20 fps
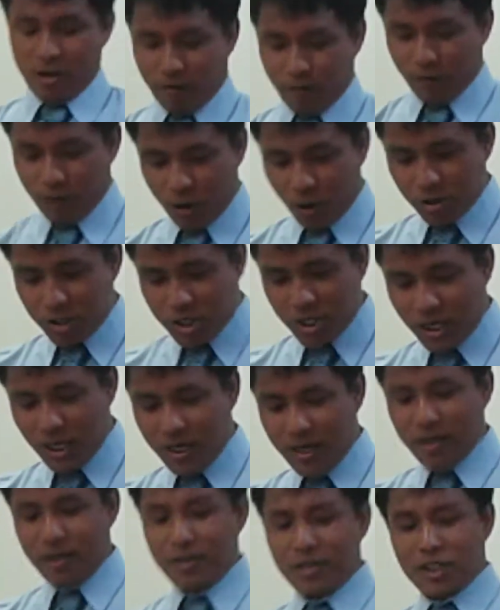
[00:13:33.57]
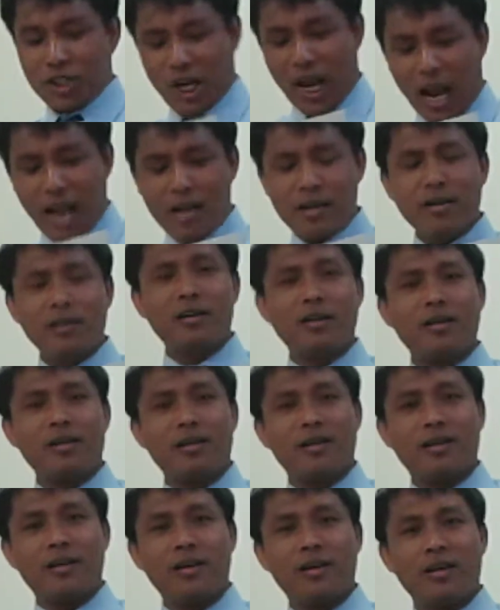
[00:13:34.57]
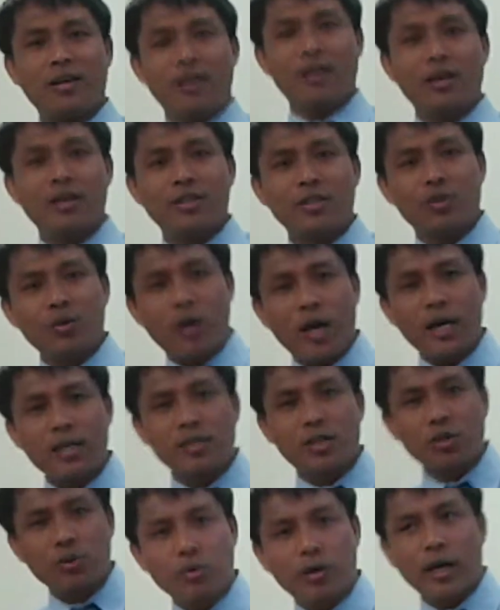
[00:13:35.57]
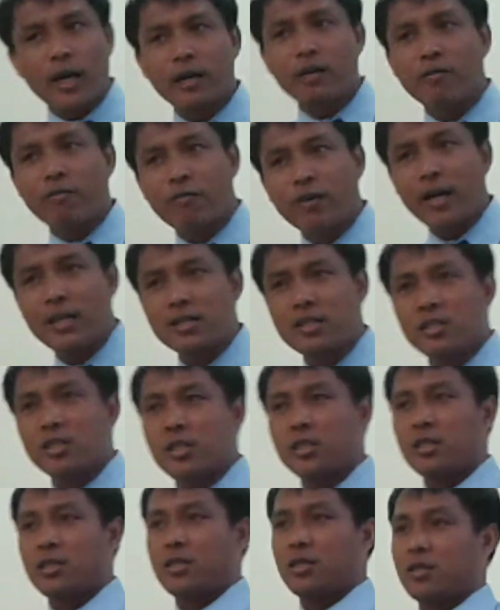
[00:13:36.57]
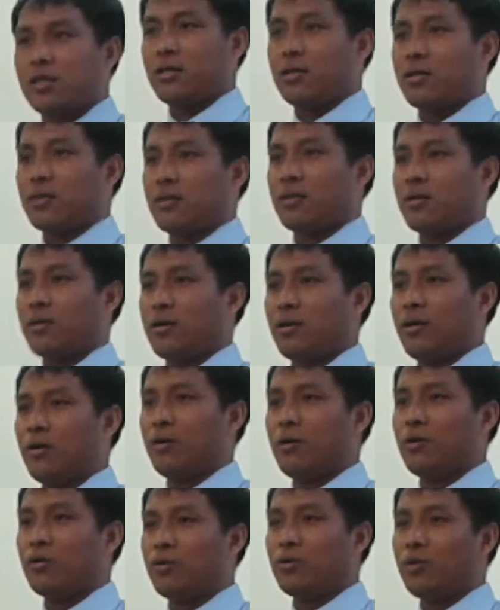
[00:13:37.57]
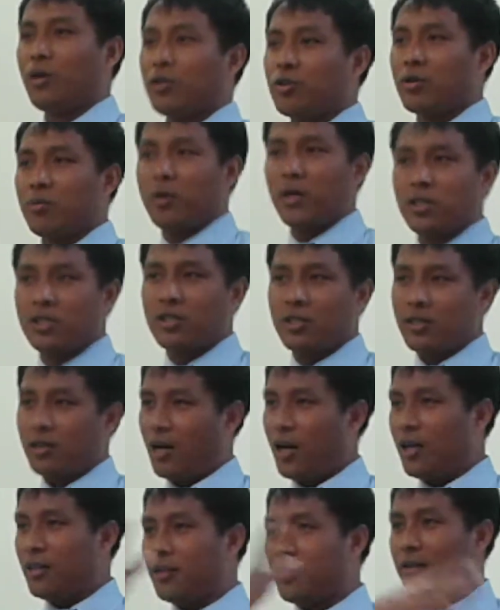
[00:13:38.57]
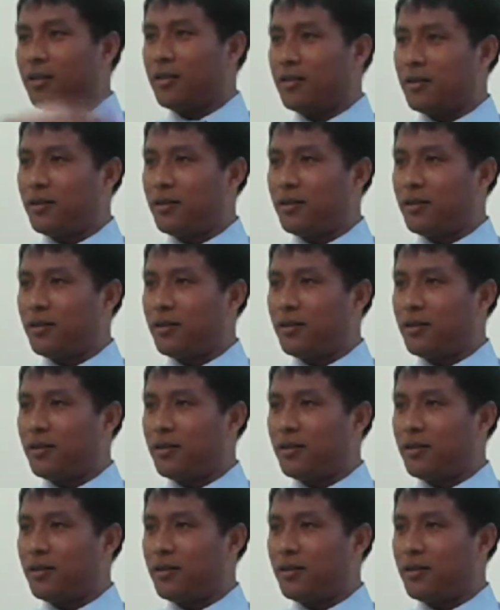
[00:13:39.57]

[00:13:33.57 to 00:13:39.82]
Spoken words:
From Australia, China, US, UK, and France. Not to mention other